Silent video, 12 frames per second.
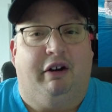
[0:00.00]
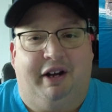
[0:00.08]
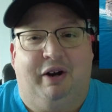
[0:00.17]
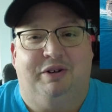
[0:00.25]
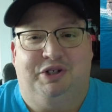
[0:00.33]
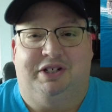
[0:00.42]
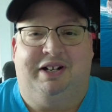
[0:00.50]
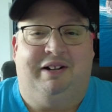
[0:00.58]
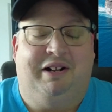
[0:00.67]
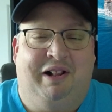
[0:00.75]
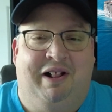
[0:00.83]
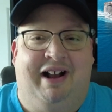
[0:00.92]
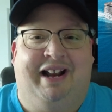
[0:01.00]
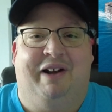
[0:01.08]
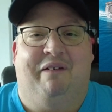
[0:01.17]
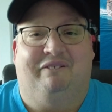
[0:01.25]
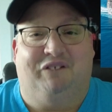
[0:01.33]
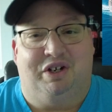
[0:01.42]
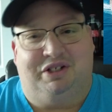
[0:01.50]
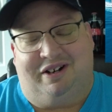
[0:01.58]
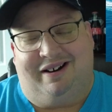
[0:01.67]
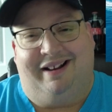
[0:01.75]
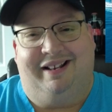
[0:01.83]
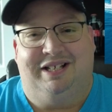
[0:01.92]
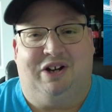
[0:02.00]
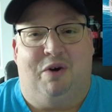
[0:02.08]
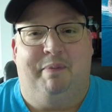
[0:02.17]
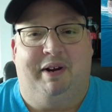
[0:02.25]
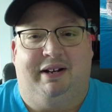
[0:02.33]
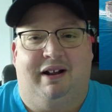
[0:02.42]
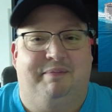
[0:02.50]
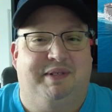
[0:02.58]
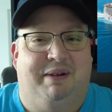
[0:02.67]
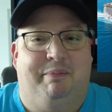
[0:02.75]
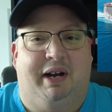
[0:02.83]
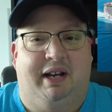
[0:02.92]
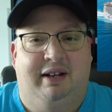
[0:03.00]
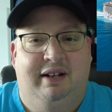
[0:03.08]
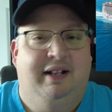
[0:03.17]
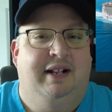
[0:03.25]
You don't just clock it in reverse. All right, let's go pick up somebody.